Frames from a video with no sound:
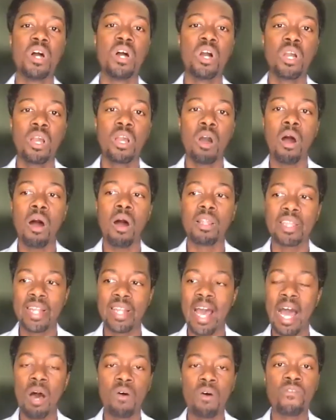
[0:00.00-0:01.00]
call it
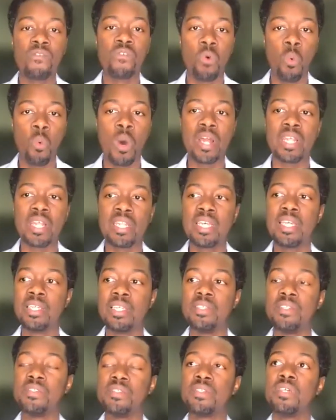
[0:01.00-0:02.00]
out for what it
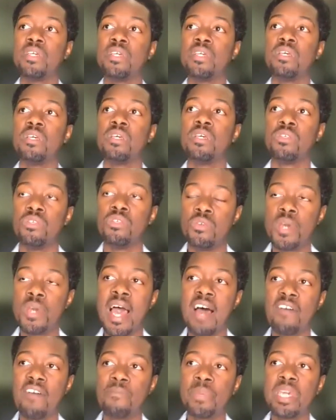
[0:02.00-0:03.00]
is. You
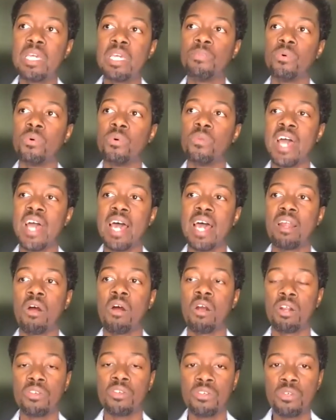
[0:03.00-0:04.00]
have people that
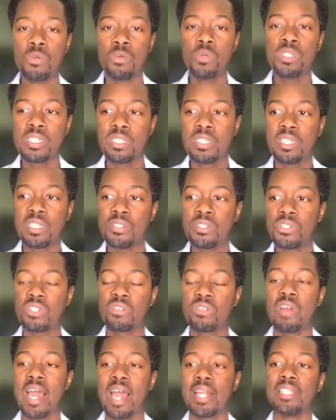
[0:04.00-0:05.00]
are using these
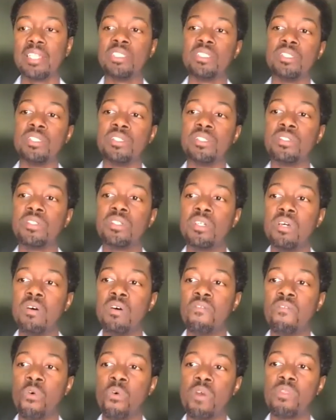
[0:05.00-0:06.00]
strategies
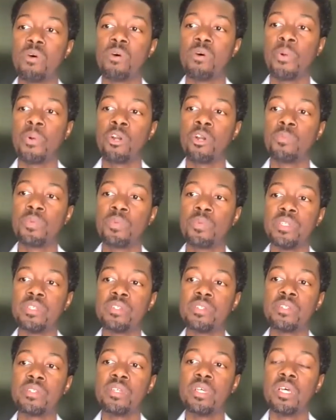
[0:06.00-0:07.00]
for the purpose
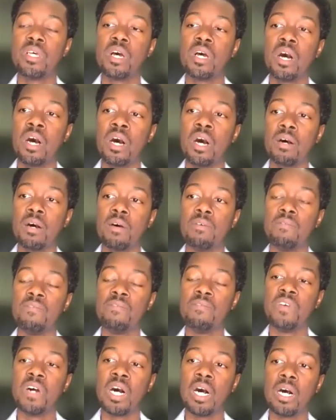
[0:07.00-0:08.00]
of,
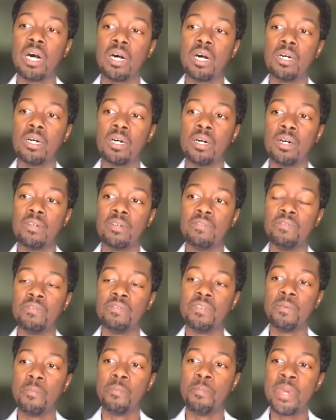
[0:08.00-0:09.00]
uh, of
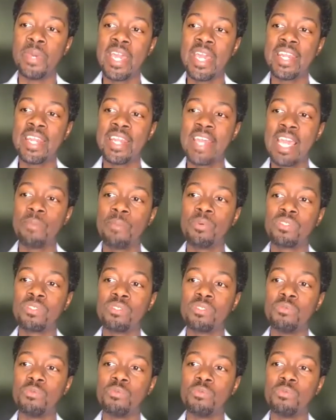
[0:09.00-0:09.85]
being able to